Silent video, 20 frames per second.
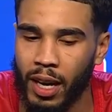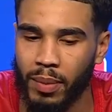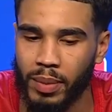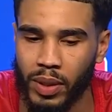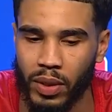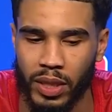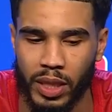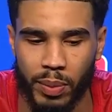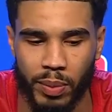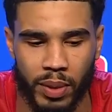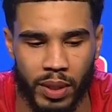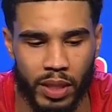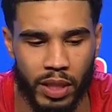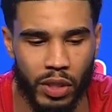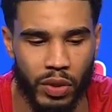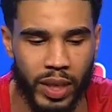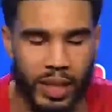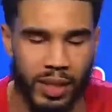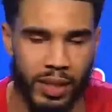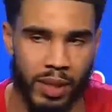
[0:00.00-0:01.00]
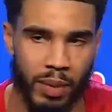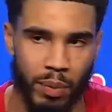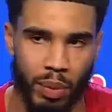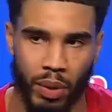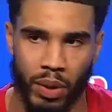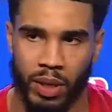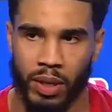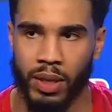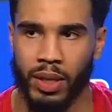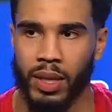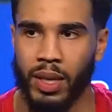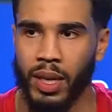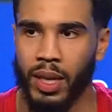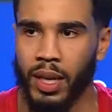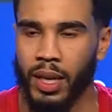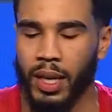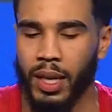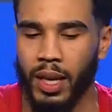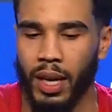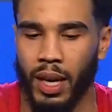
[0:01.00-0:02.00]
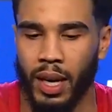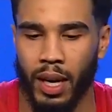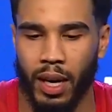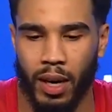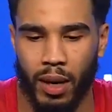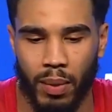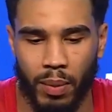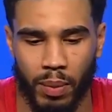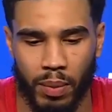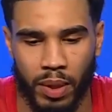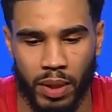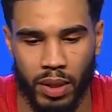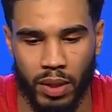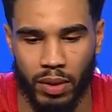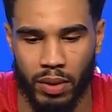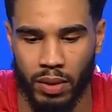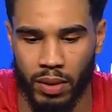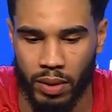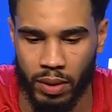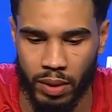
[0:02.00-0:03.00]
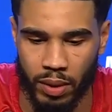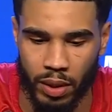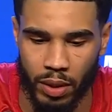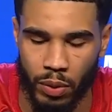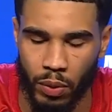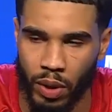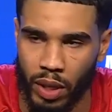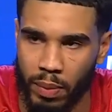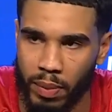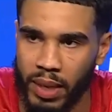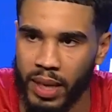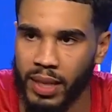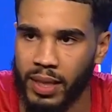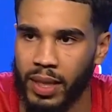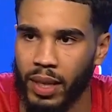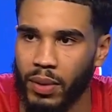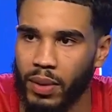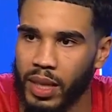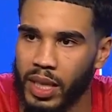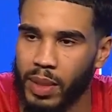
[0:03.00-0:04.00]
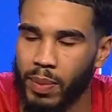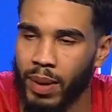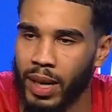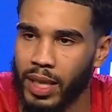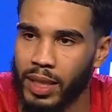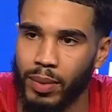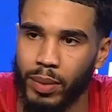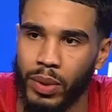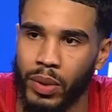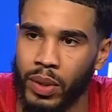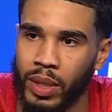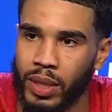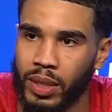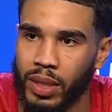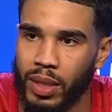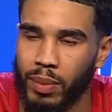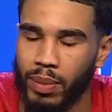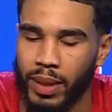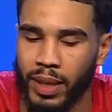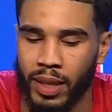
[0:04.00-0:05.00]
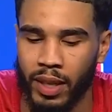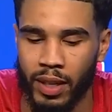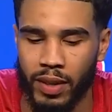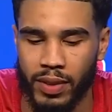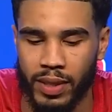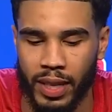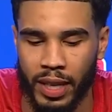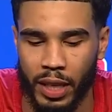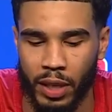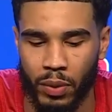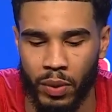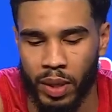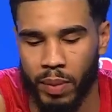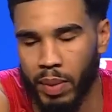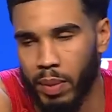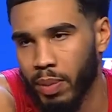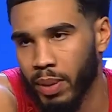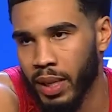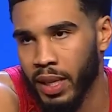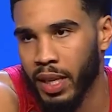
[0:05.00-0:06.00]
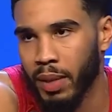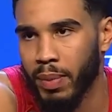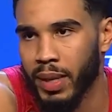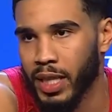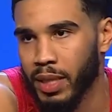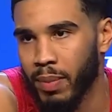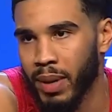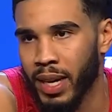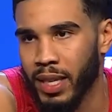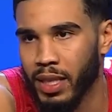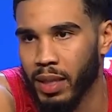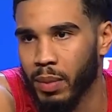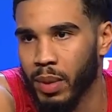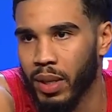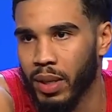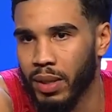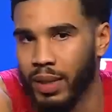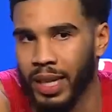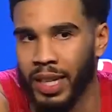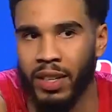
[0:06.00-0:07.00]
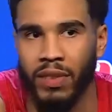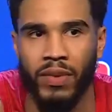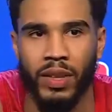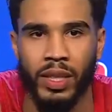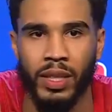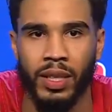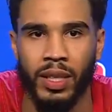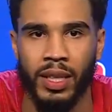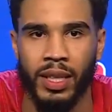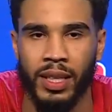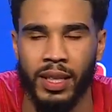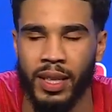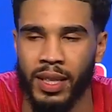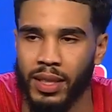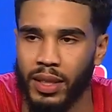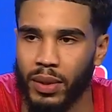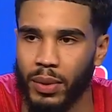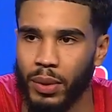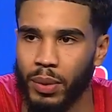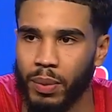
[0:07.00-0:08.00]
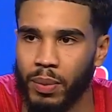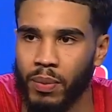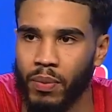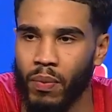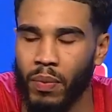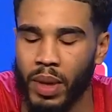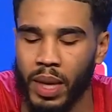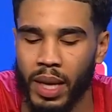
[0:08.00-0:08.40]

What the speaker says: So this stretch is important. You want to be as healthy as possible going into the playoffs, and you want to be playing your best basketball individually and as a group.